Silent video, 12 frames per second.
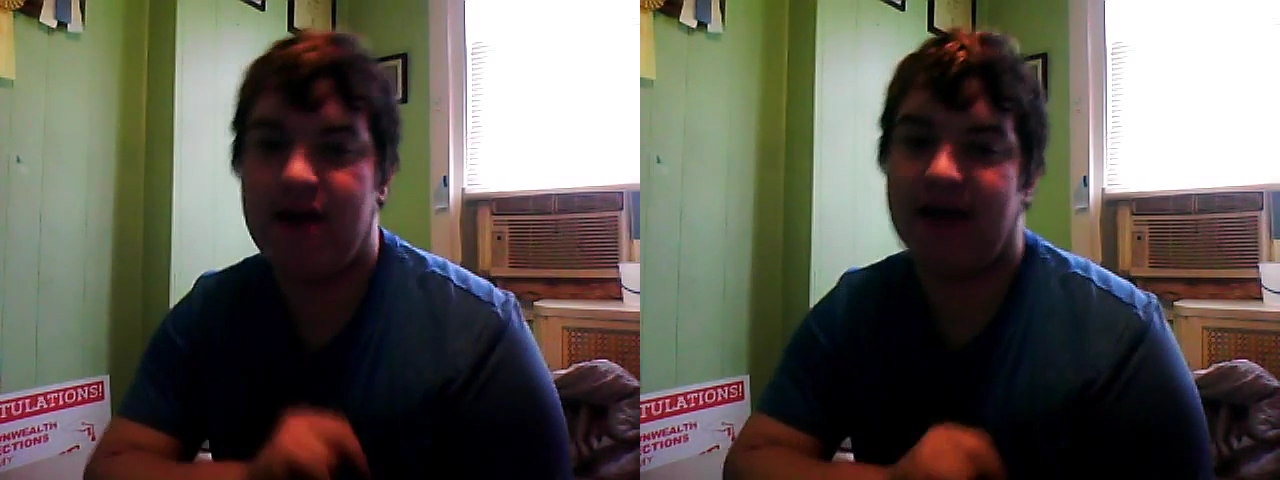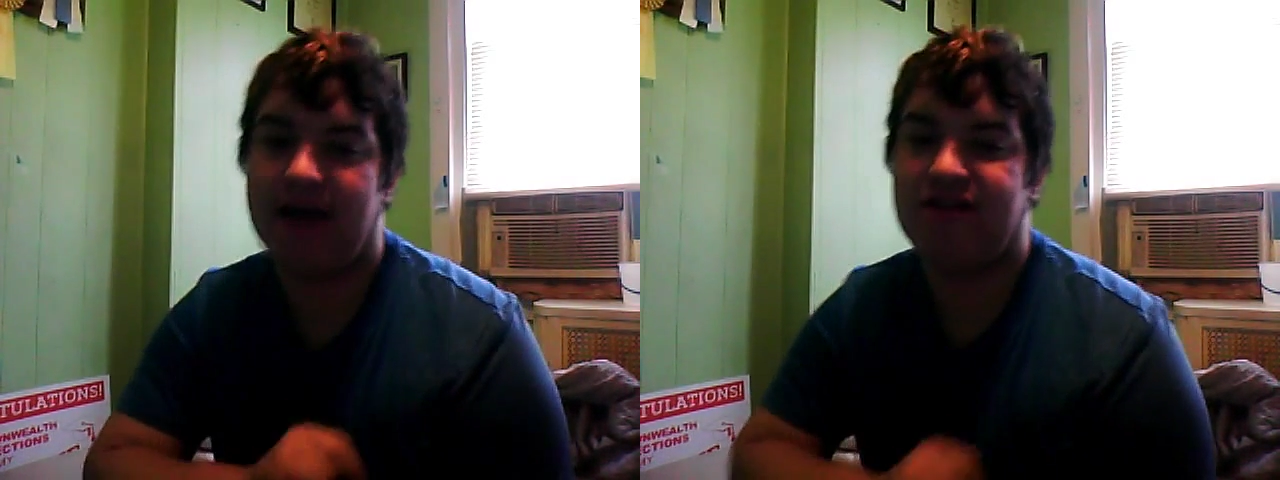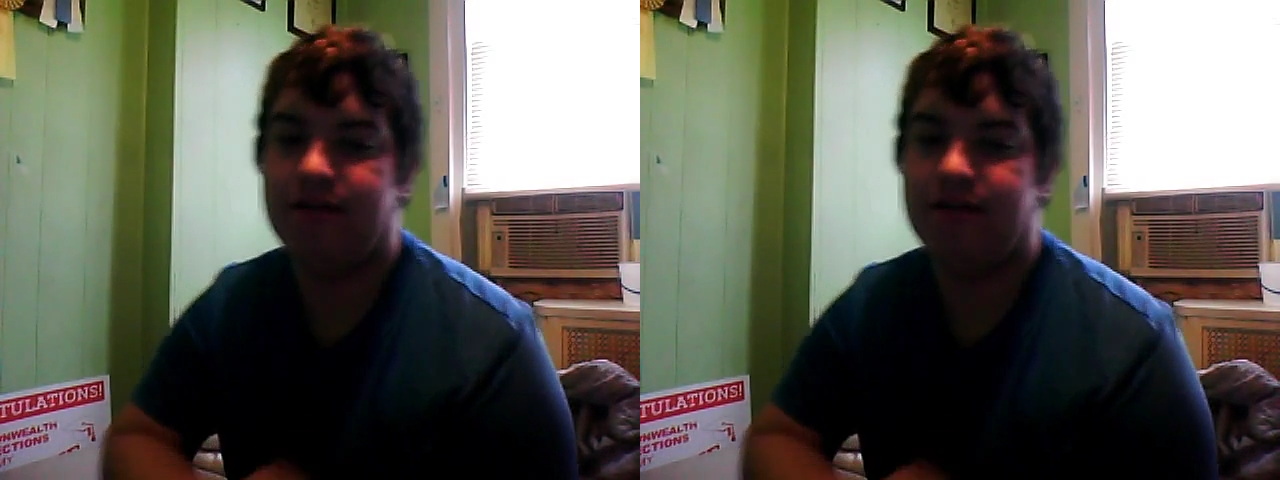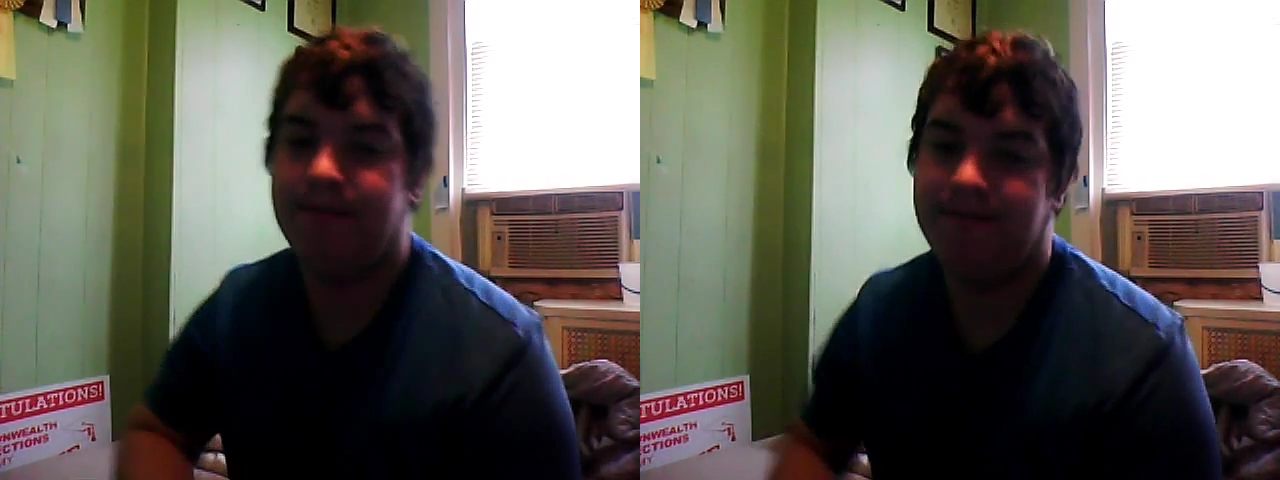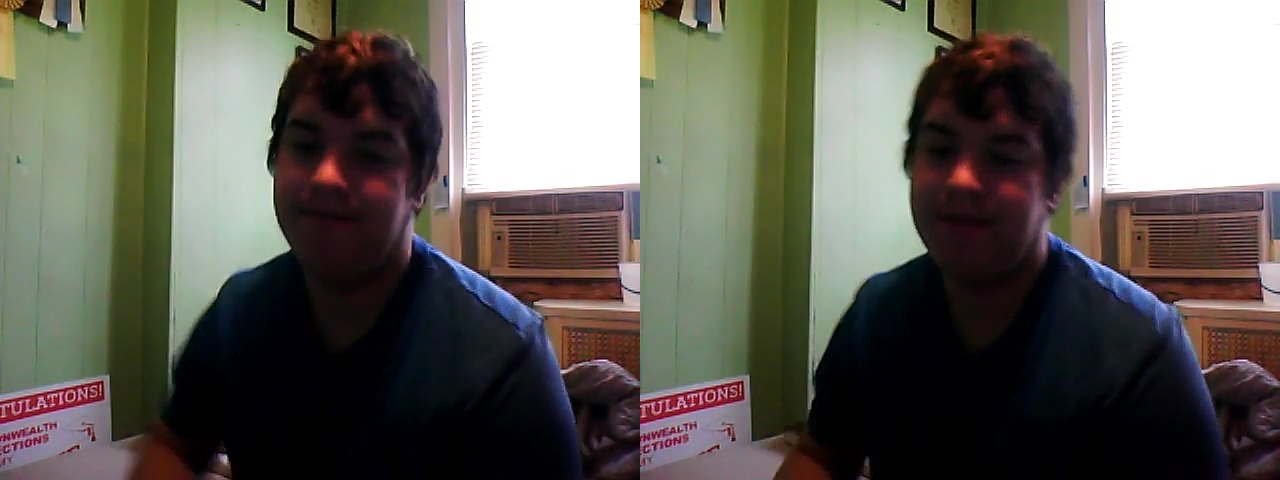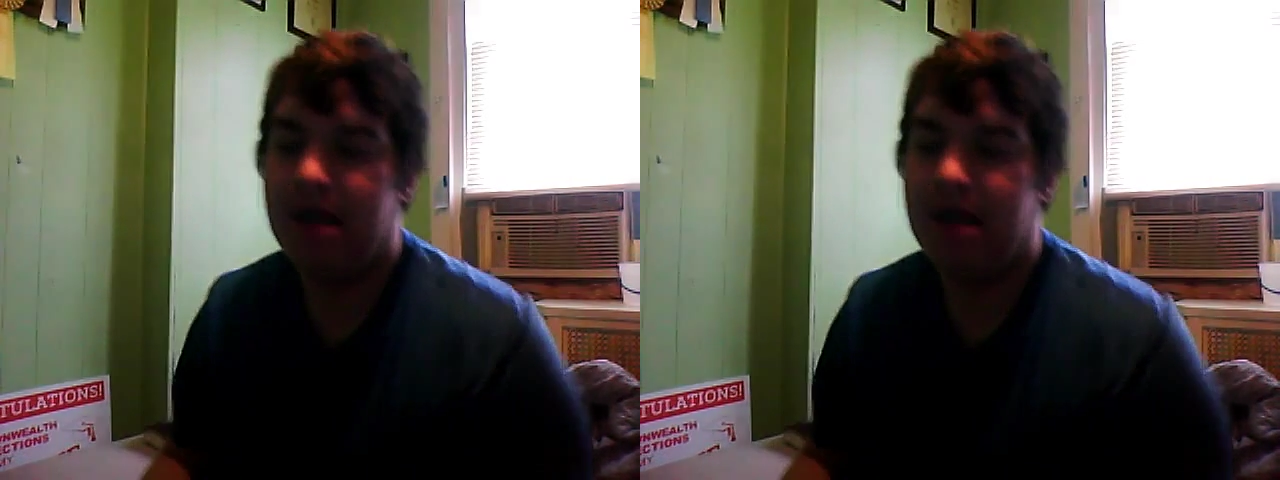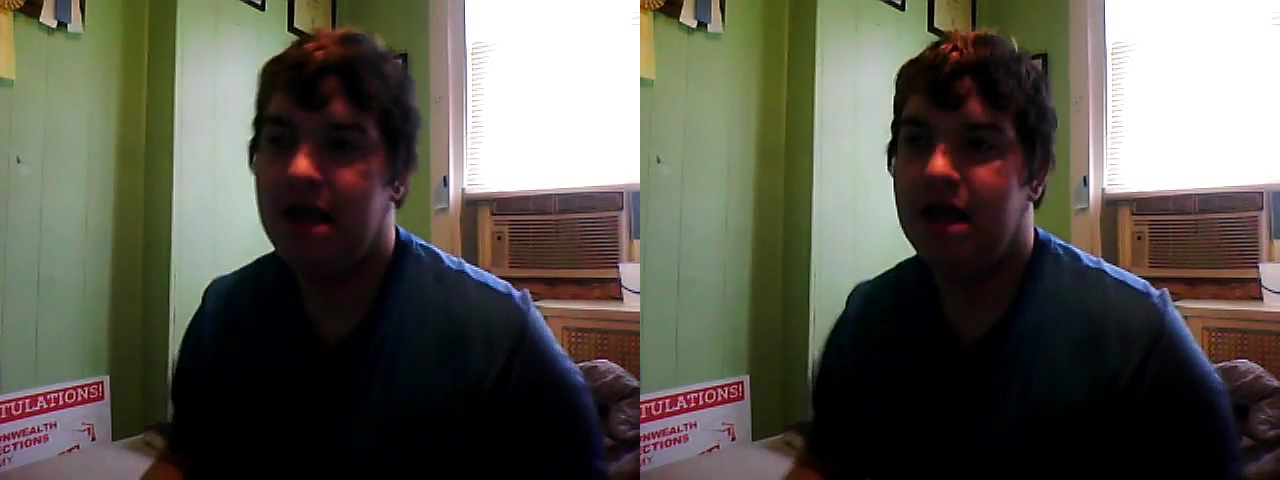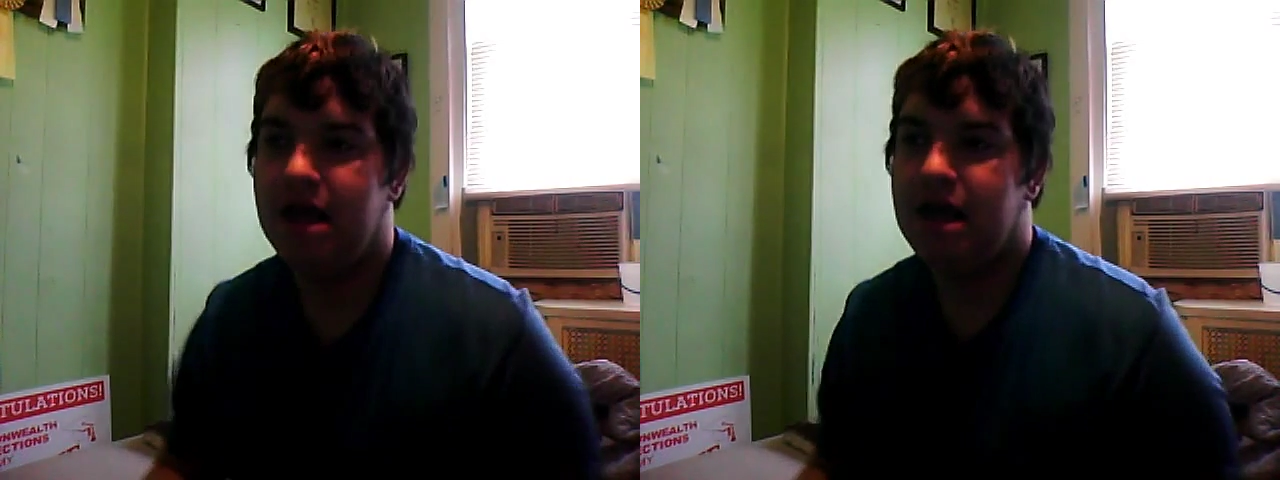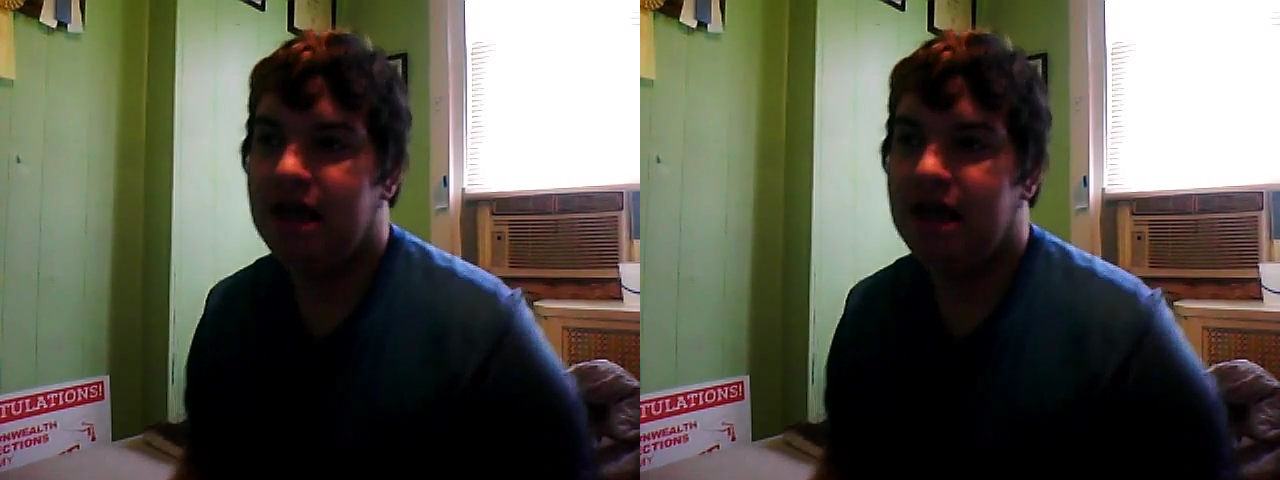action.
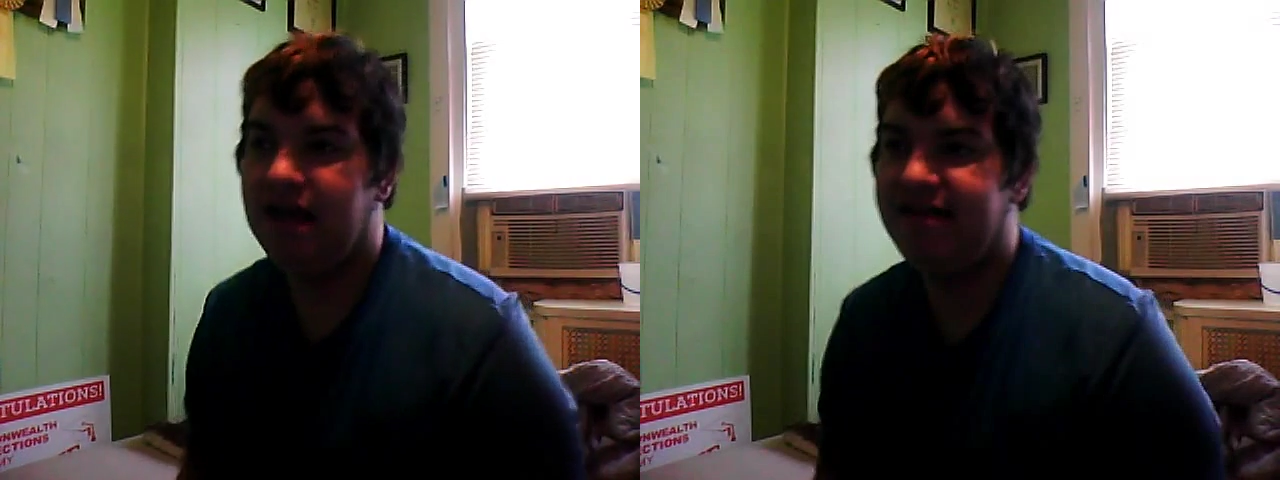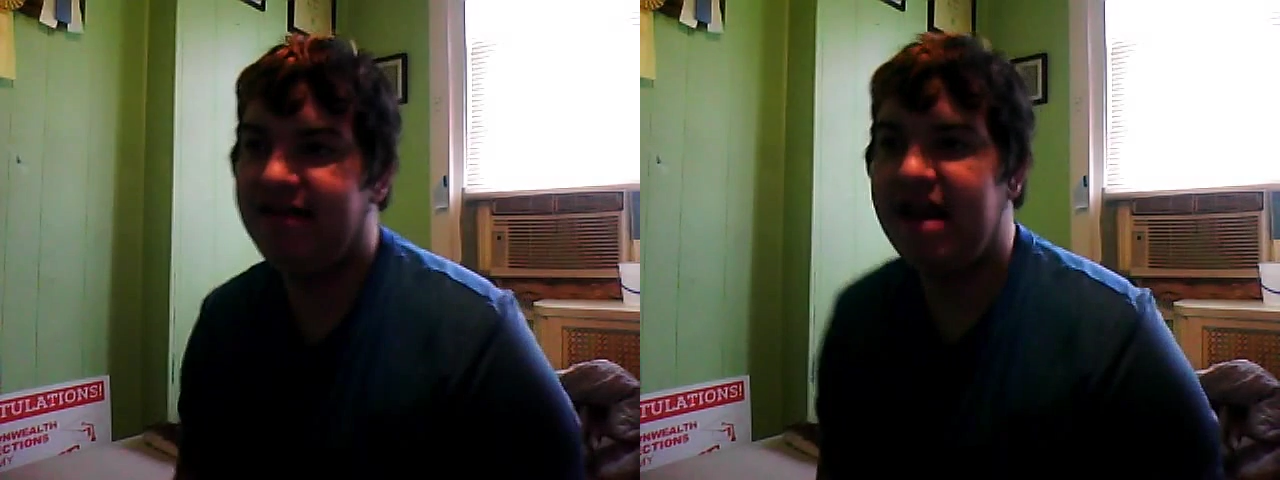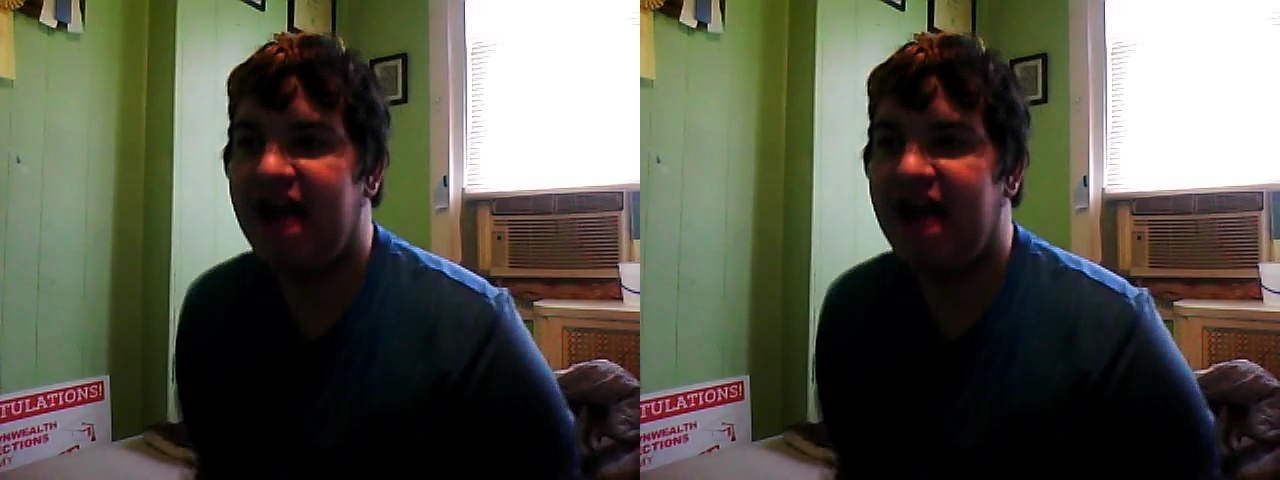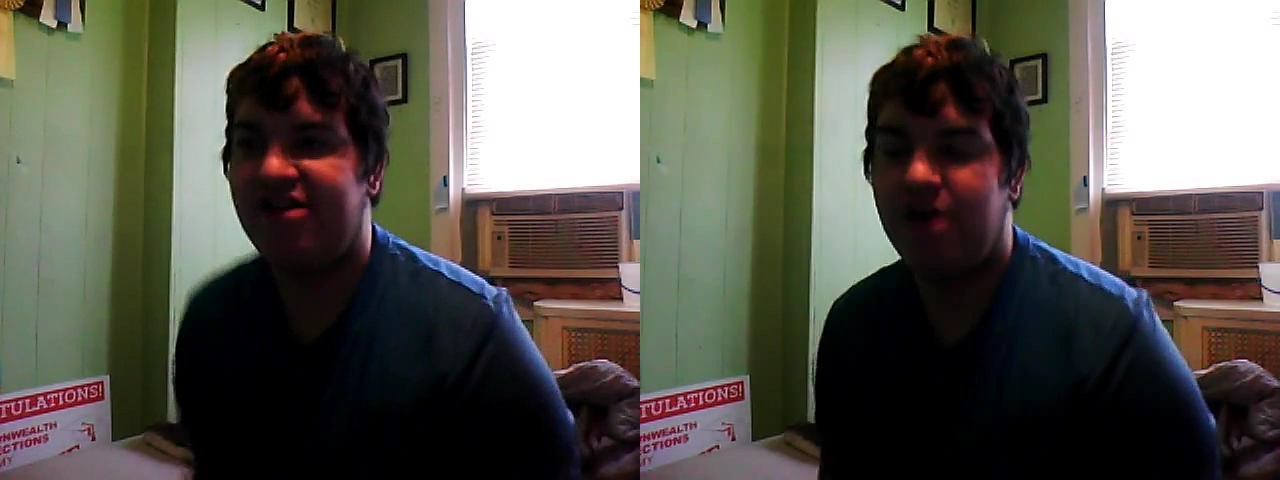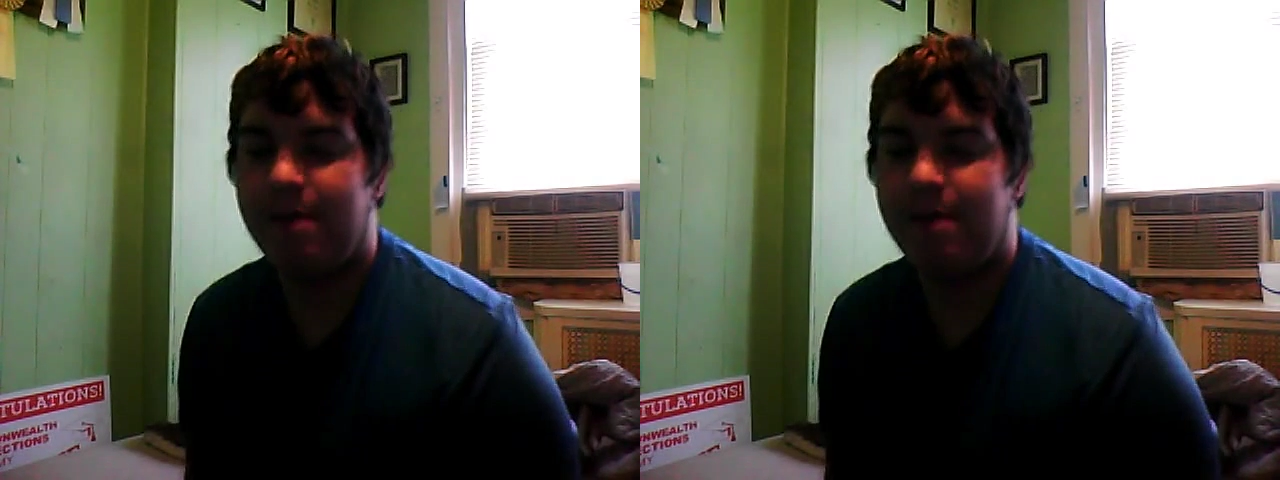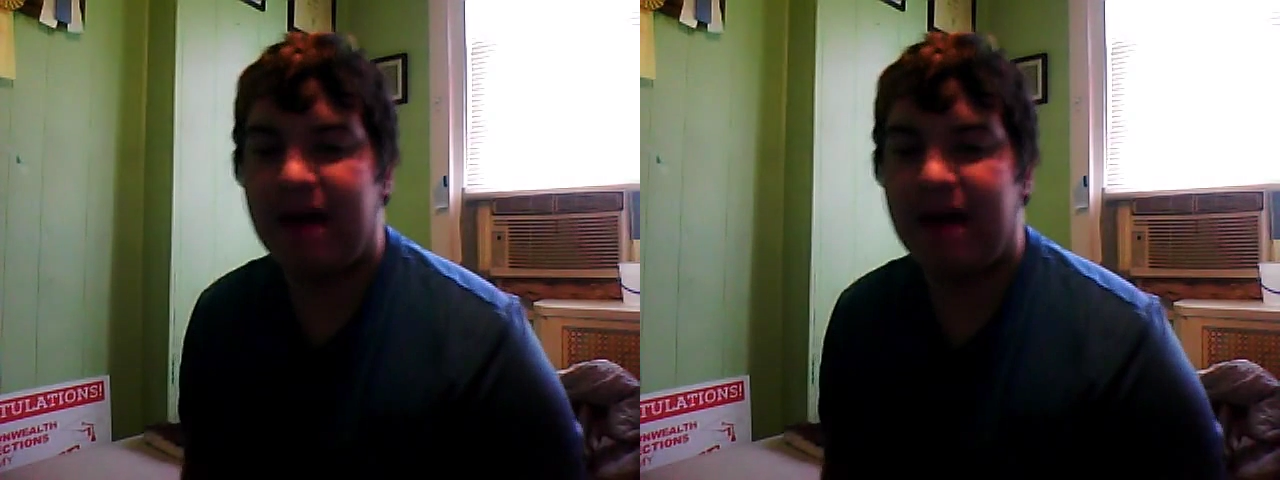Instant action on